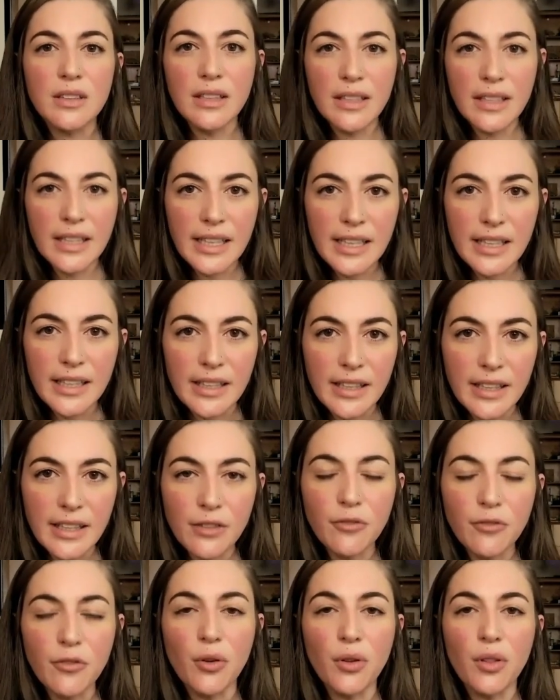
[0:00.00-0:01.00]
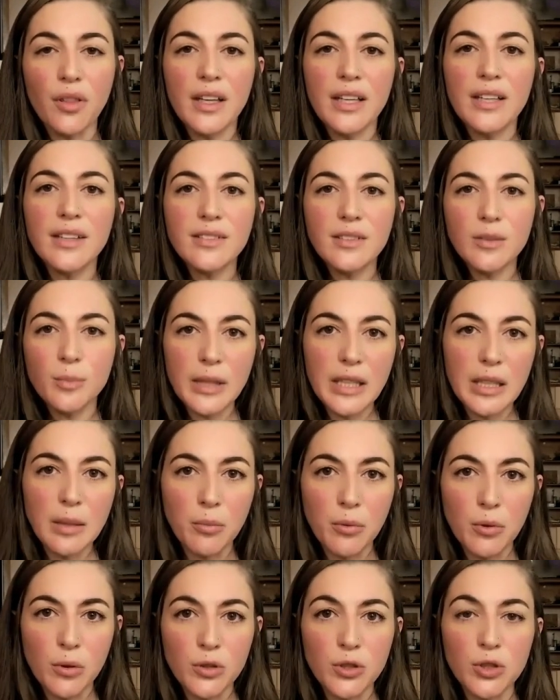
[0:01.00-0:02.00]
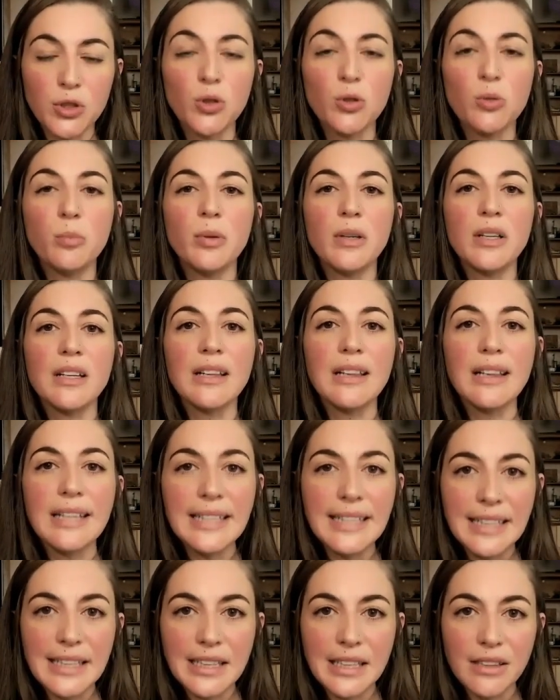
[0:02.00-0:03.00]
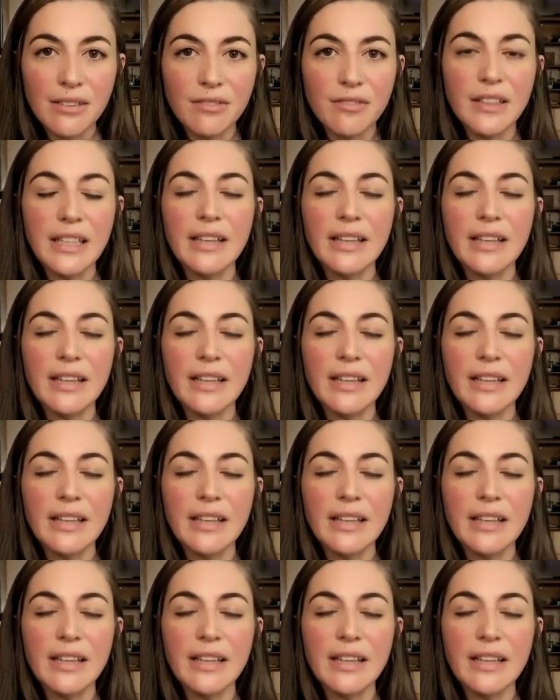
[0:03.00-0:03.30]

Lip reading: needed for these people to believe